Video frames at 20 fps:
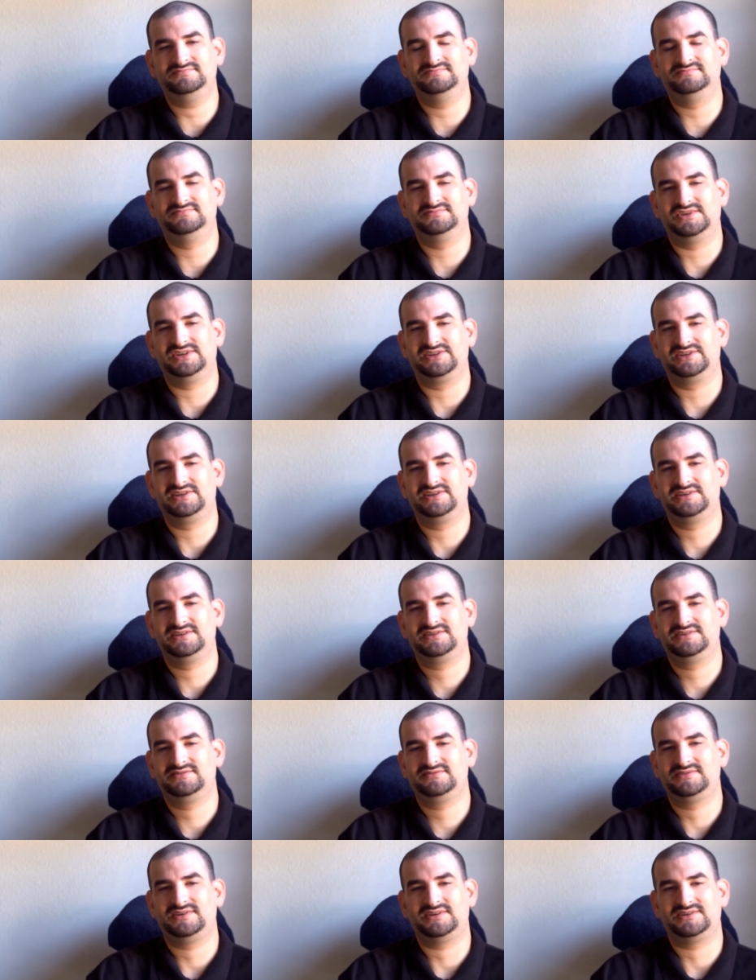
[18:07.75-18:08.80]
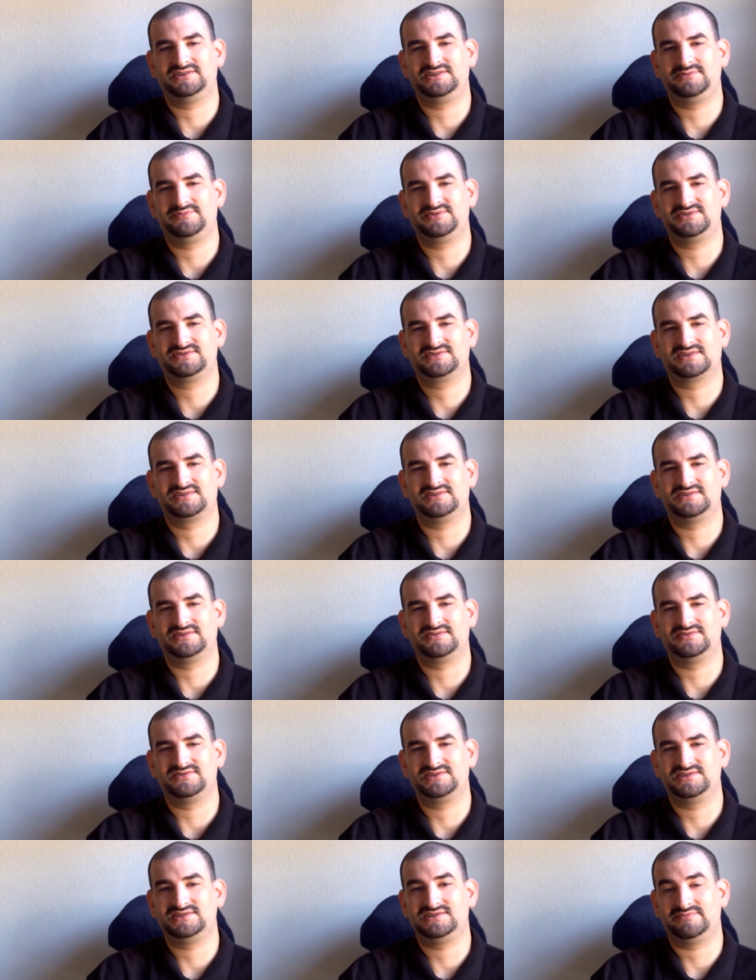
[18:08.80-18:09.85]
again, my deepest
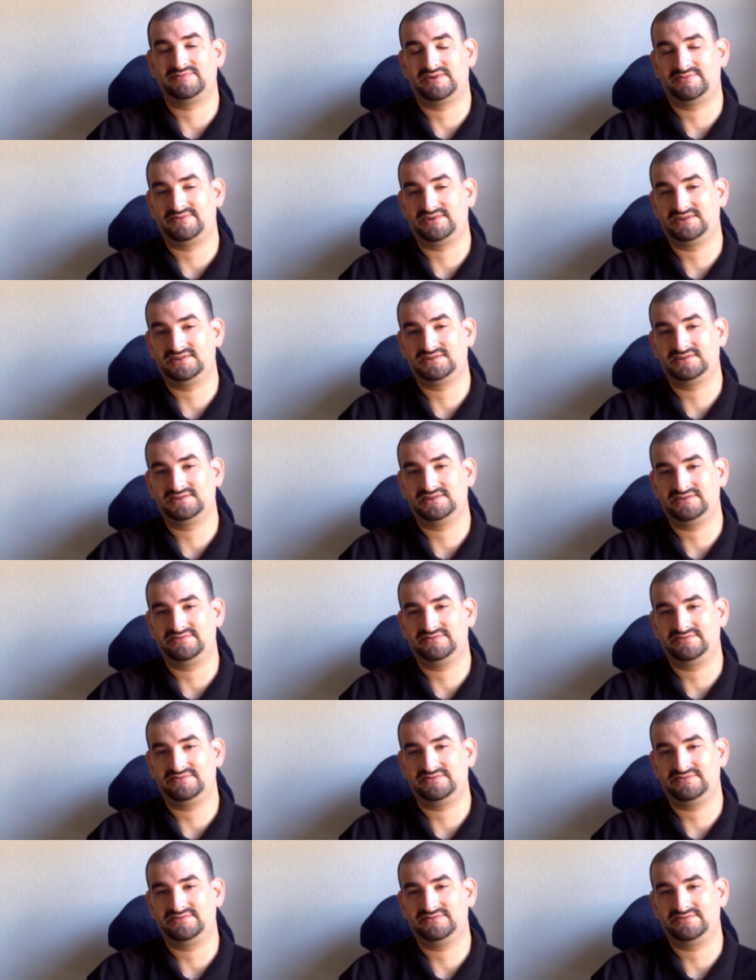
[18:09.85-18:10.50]
condolences, and my brother,